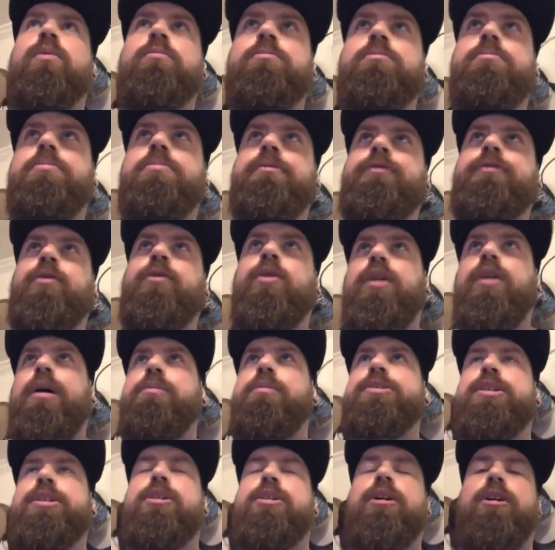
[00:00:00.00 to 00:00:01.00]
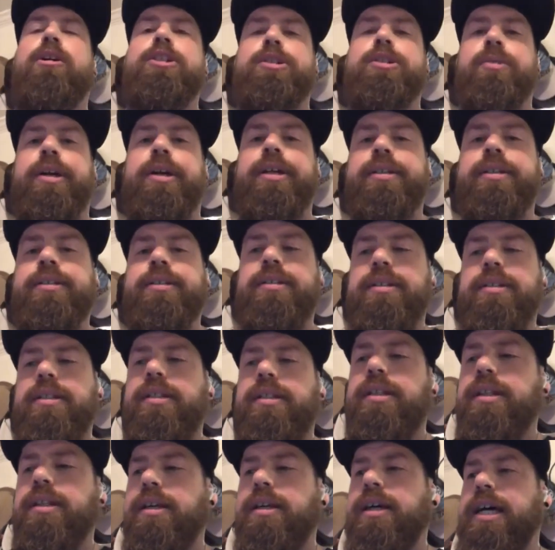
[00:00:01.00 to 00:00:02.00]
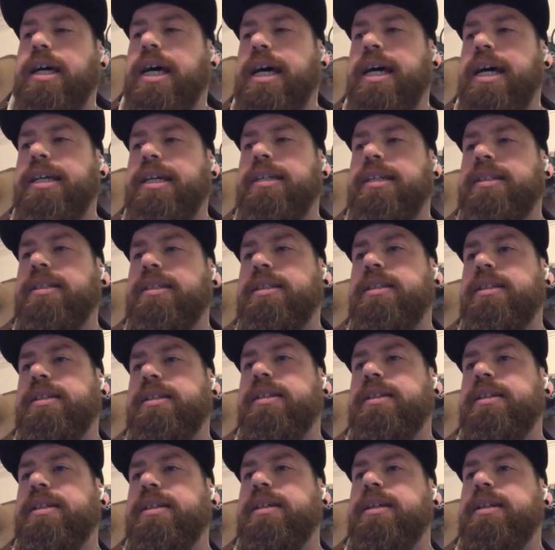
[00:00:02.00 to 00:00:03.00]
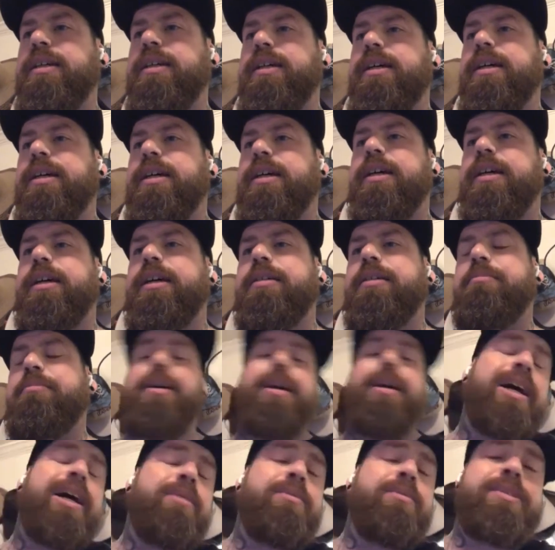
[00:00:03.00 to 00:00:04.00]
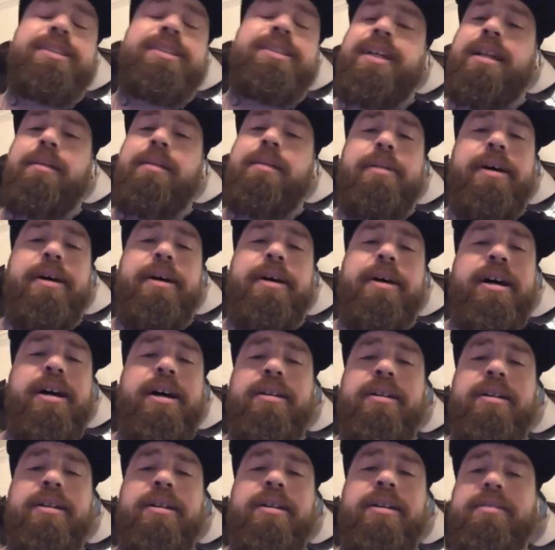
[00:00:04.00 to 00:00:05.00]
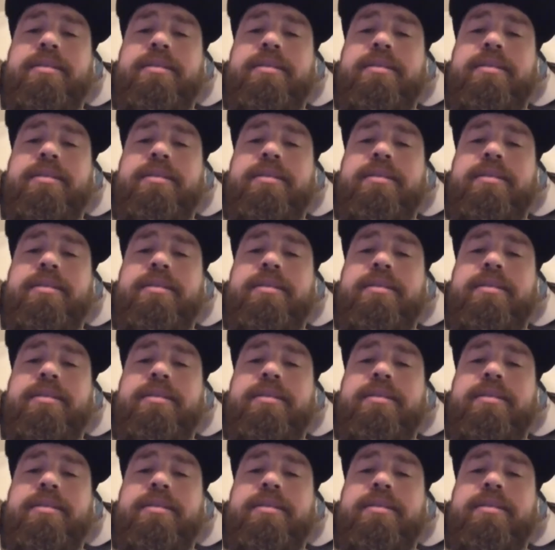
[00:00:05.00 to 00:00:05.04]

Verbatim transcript: before I was incarcerated, I, man, I was not about